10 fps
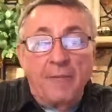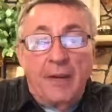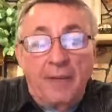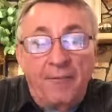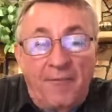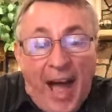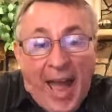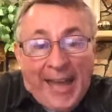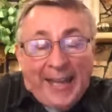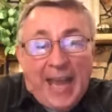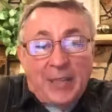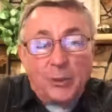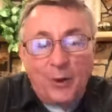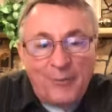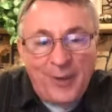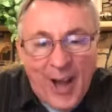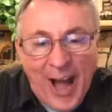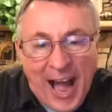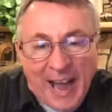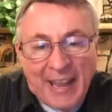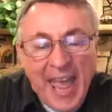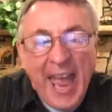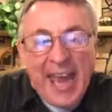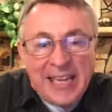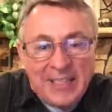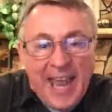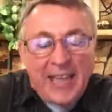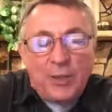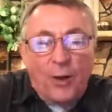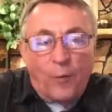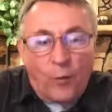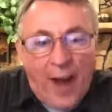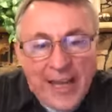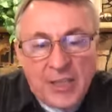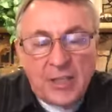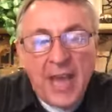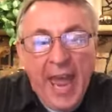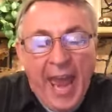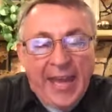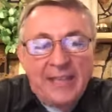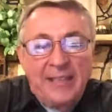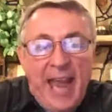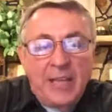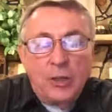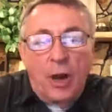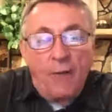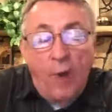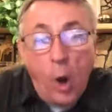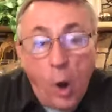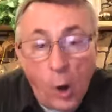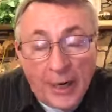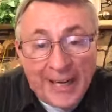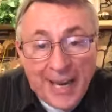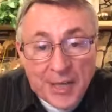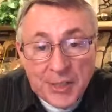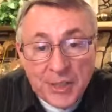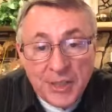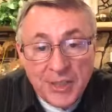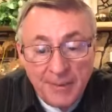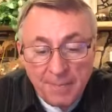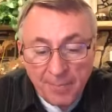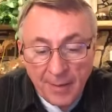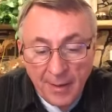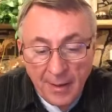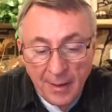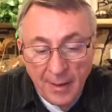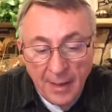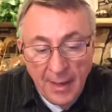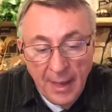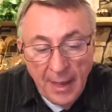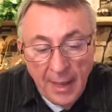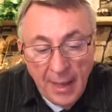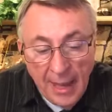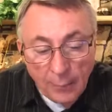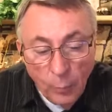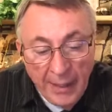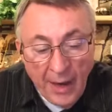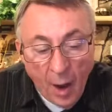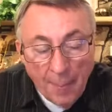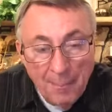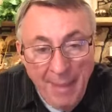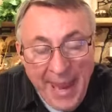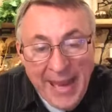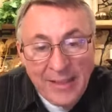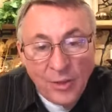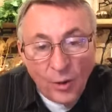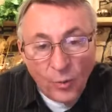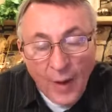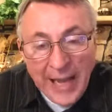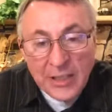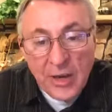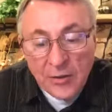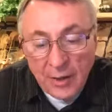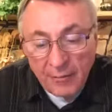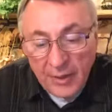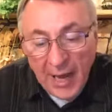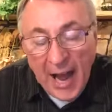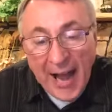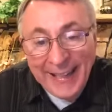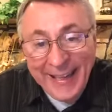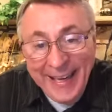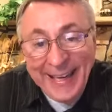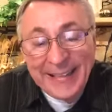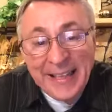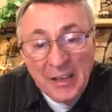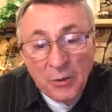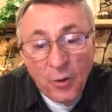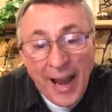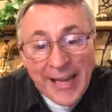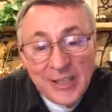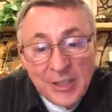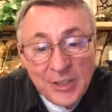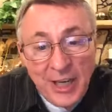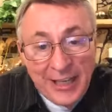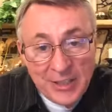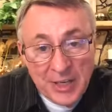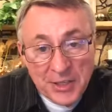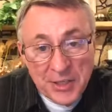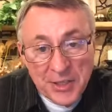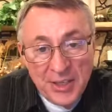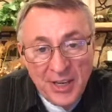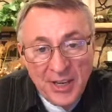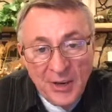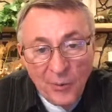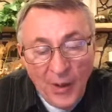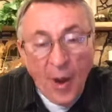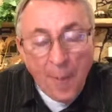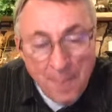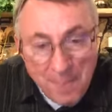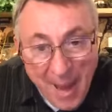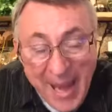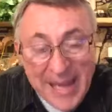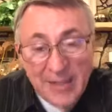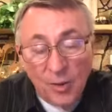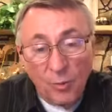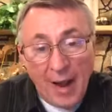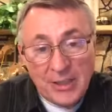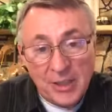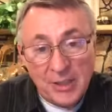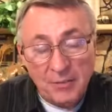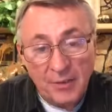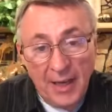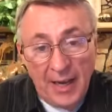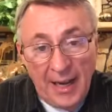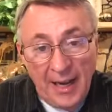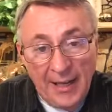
of the divine divine nature of God, a nature of righteousness, a nature of holiness. And we are made the righteousness of God in Christ Jesus. We are made the righteousness of God.